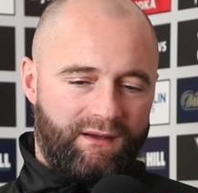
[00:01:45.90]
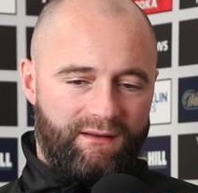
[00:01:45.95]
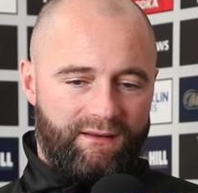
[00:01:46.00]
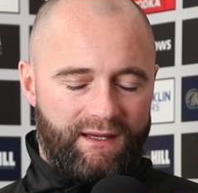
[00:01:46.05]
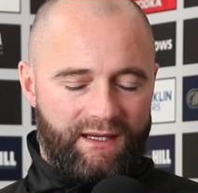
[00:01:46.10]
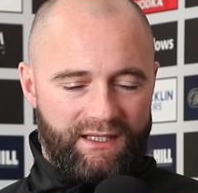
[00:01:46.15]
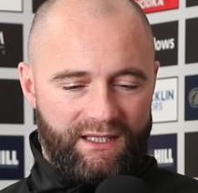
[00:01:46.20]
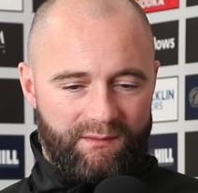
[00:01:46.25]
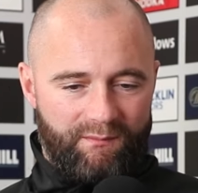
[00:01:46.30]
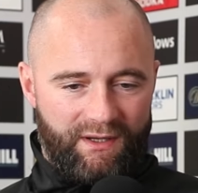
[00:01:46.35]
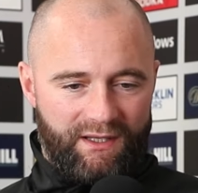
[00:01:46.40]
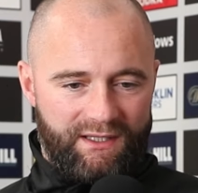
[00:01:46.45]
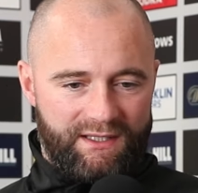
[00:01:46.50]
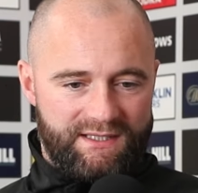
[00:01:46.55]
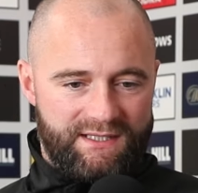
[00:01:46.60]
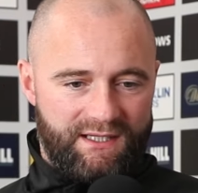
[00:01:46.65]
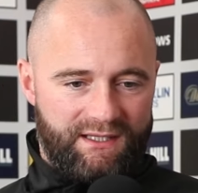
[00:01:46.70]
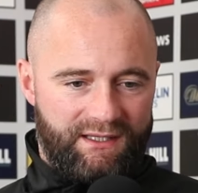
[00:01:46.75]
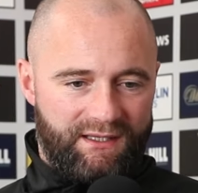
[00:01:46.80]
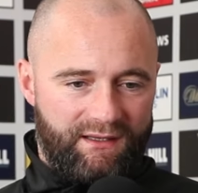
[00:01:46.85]
90
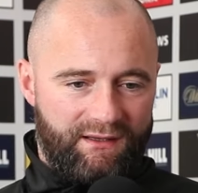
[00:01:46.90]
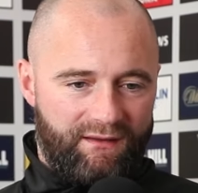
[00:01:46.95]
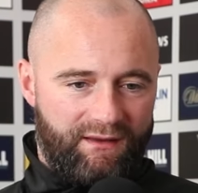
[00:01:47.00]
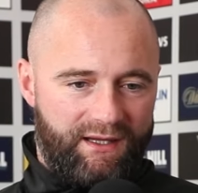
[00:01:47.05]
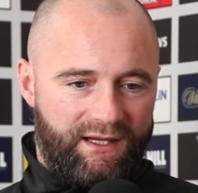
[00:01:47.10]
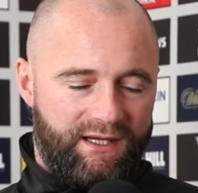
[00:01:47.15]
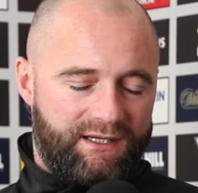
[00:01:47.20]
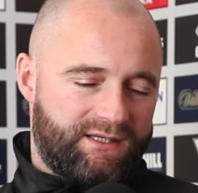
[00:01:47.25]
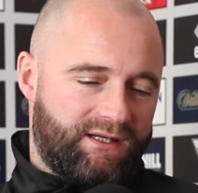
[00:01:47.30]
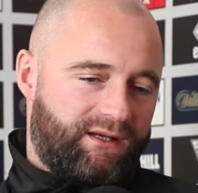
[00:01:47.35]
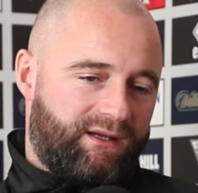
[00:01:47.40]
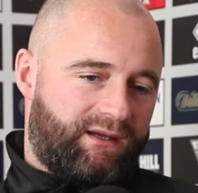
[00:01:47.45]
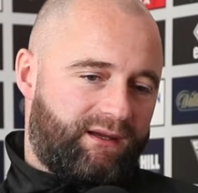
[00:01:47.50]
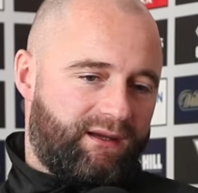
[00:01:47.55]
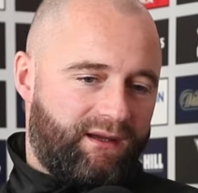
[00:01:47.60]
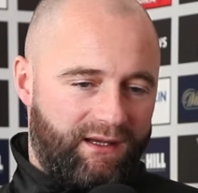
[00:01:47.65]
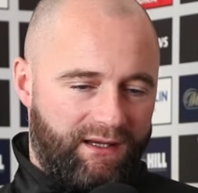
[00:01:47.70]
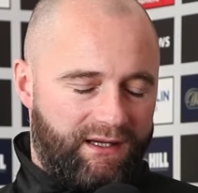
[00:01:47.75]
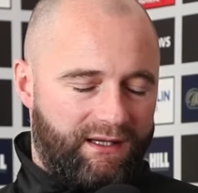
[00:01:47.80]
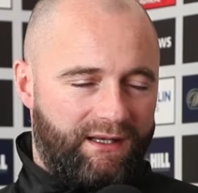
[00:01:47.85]
minutes into the legs, or he
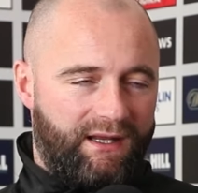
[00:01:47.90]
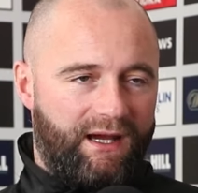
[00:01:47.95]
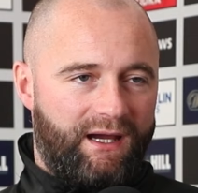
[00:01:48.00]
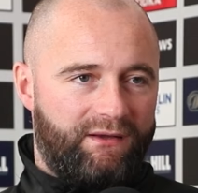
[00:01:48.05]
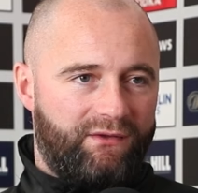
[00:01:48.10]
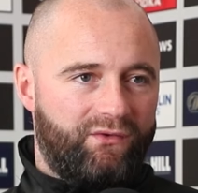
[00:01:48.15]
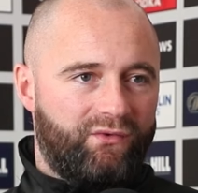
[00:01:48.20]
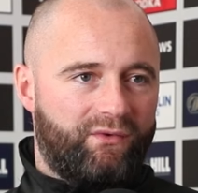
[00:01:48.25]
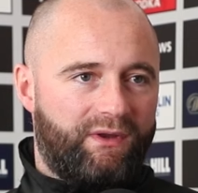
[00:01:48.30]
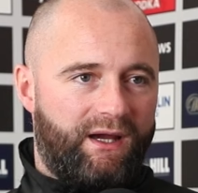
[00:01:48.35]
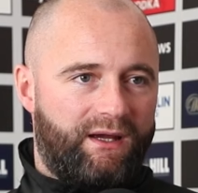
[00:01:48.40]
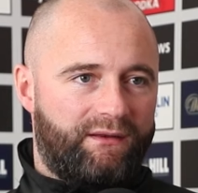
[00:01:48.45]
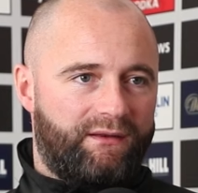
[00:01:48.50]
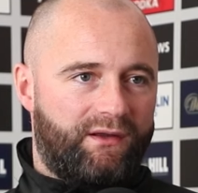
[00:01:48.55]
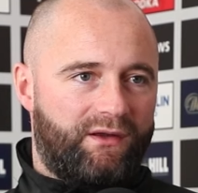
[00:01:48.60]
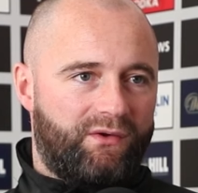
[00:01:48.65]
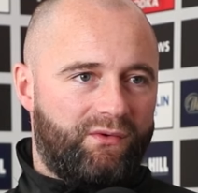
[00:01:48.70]
can handle that now.